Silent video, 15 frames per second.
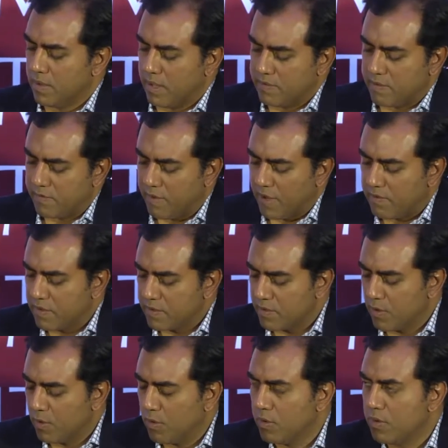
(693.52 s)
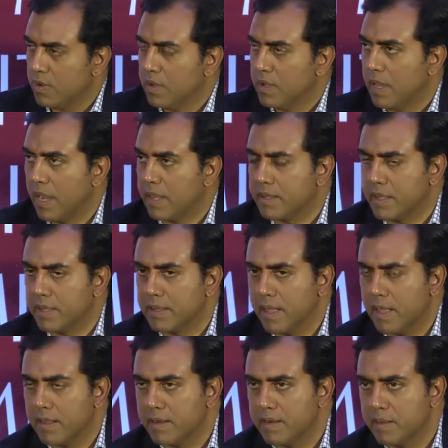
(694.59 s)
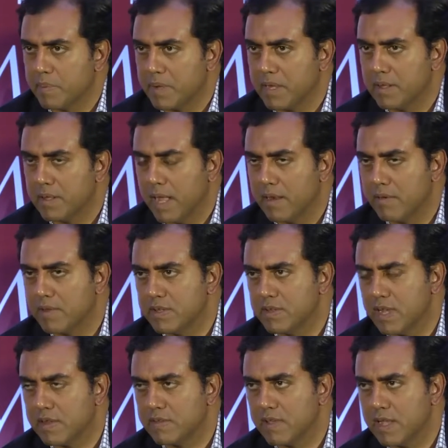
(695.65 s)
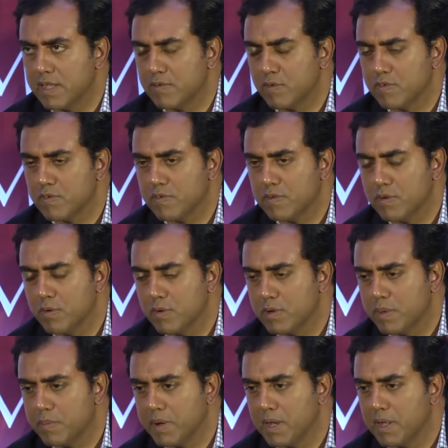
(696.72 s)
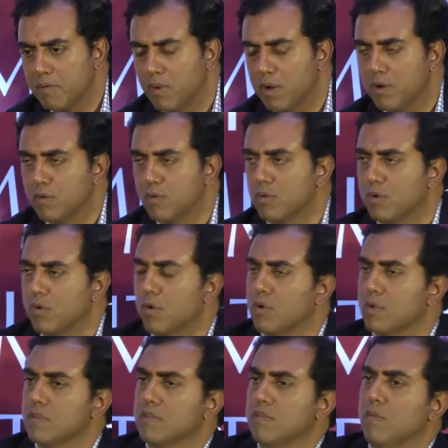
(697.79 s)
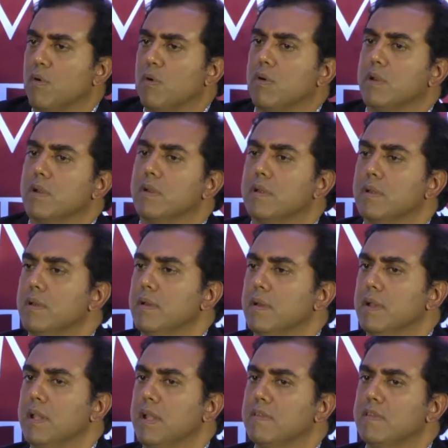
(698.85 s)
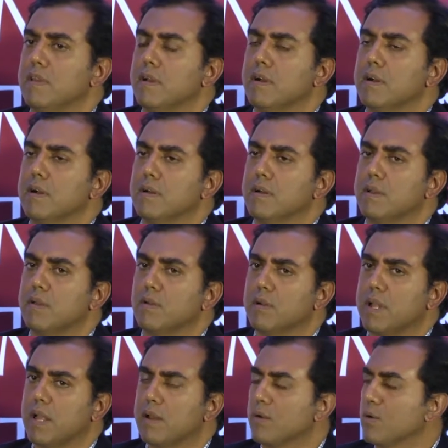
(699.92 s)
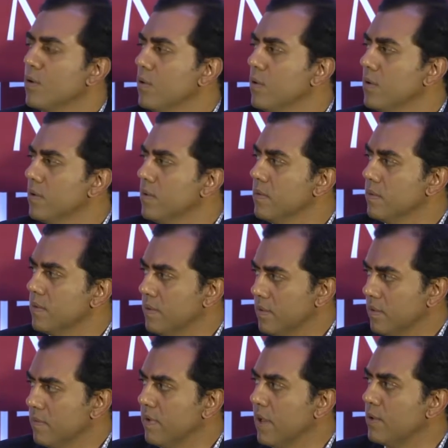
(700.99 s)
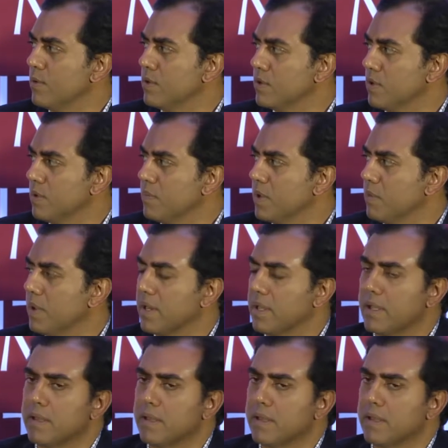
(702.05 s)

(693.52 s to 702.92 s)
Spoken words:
let's say 5 years ago, I think there a typical entry check size was, typically 1 or 2 crores for, let's say, 10 crore valuation pre-money.